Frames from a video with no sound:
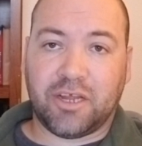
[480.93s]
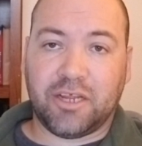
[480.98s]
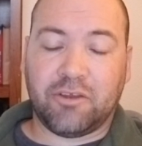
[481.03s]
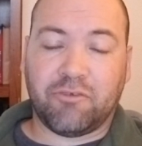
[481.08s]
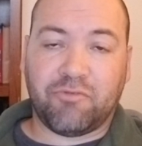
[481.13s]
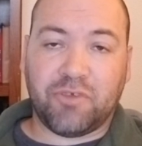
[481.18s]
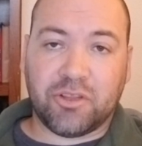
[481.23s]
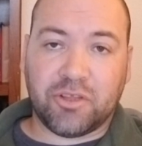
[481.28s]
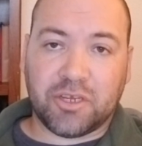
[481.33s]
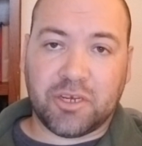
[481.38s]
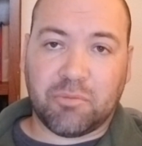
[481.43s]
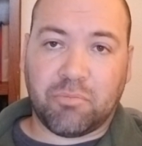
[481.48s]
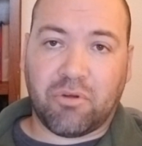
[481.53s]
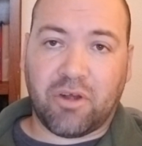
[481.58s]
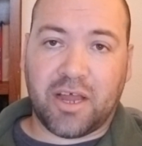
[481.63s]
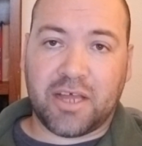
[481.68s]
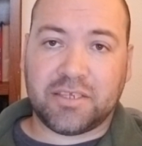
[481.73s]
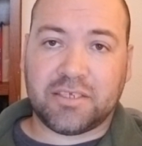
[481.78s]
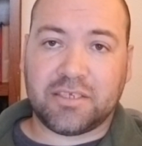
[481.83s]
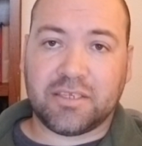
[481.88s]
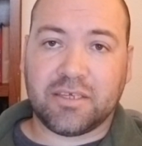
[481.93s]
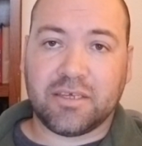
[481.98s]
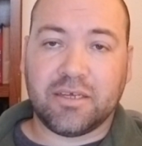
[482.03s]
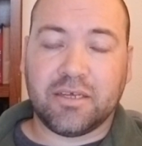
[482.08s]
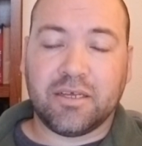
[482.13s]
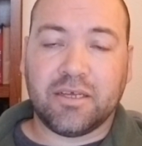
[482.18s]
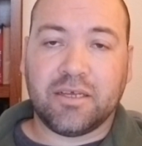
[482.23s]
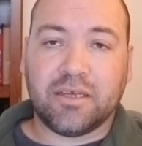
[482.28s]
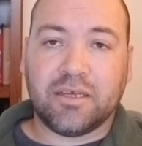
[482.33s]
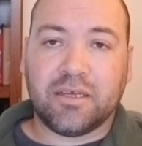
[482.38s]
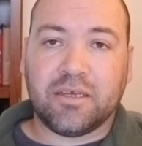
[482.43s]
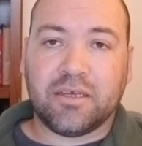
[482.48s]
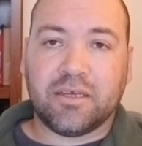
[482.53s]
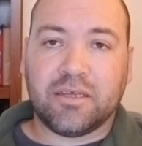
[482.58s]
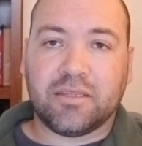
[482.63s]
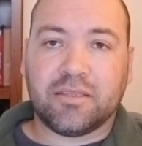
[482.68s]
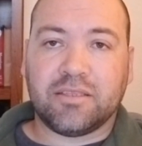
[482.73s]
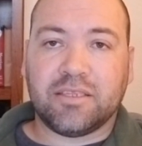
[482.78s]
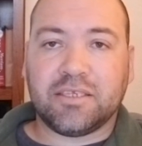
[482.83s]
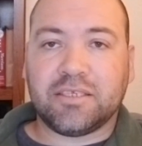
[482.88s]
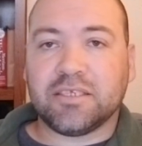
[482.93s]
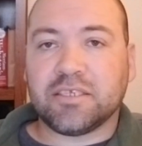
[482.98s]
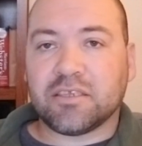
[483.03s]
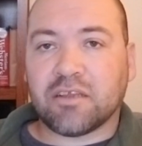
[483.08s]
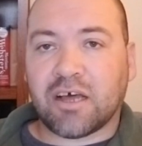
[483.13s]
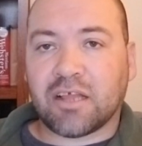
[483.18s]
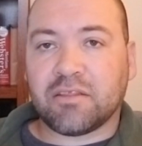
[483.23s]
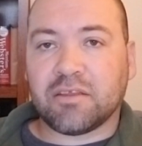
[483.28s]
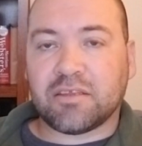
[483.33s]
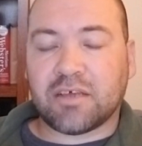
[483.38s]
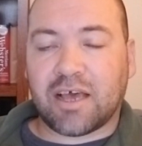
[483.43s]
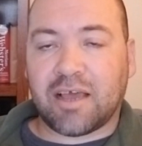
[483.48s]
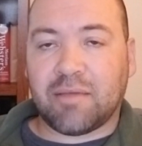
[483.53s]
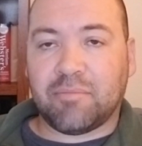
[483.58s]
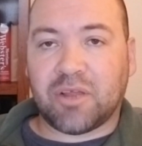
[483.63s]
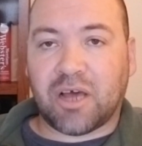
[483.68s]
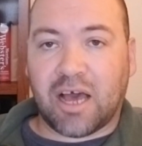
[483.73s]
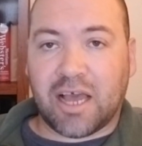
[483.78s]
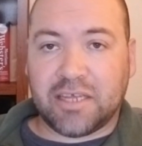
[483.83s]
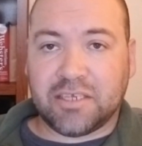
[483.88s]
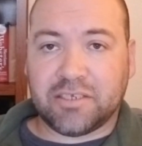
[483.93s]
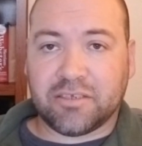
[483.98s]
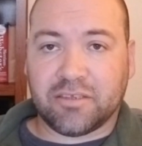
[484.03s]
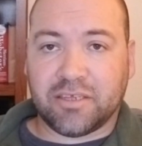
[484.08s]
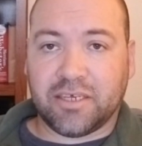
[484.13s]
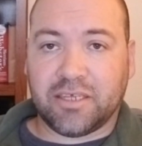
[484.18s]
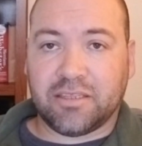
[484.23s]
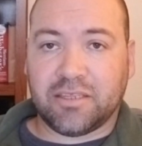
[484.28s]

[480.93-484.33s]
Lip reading: You're feeling depressed. This is not the time to isolate.